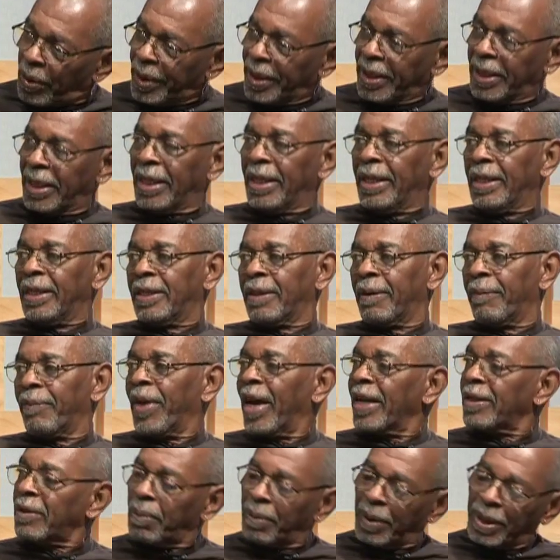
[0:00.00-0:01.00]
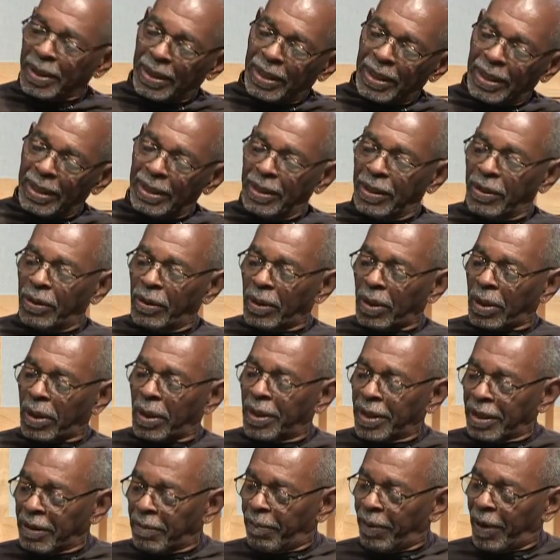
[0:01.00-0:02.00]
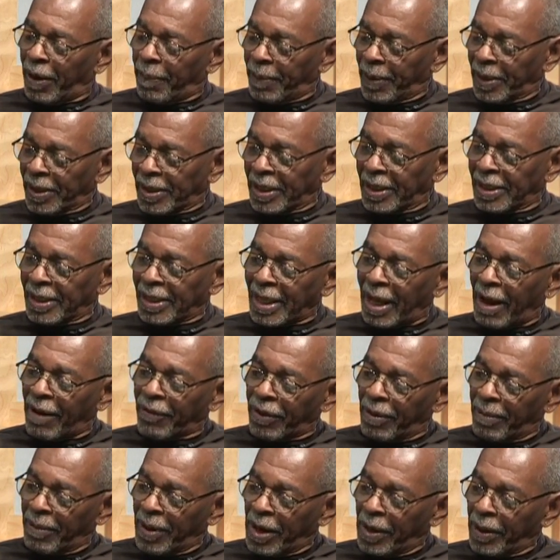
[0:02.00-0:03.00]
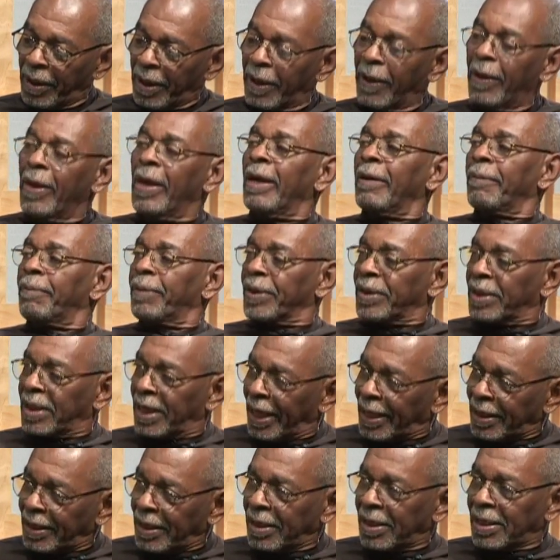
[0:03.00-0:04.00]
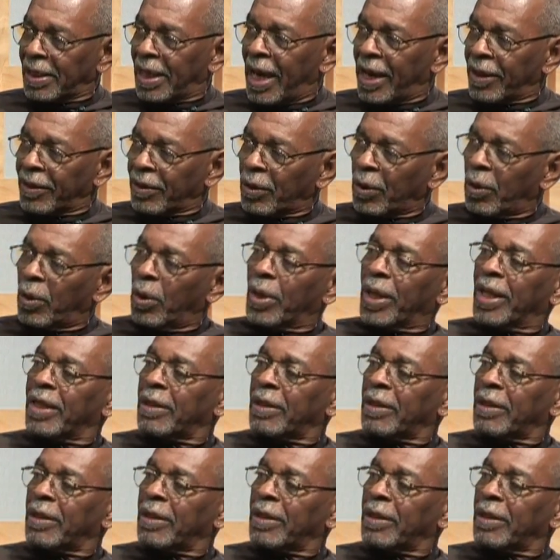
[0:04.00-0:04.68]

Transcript: in Egypt. That's what the neo-colonial puppets in South America, protect the status quo.